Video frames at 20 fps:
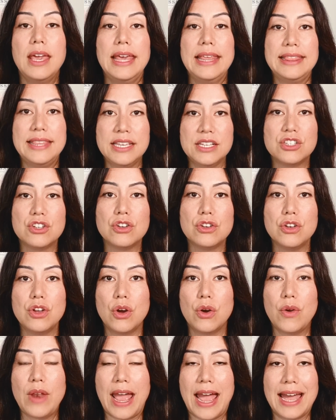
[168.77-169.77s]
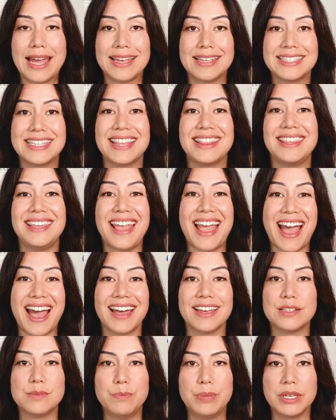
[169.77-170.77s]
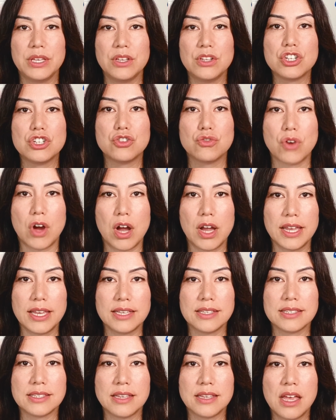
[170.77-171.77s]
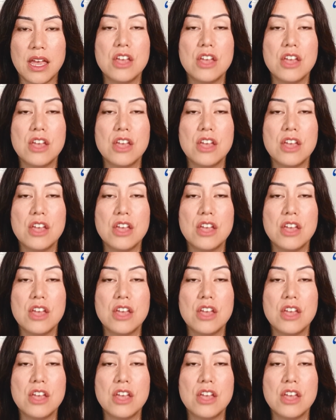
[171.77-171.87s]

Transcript: These are known as the as-built drawings.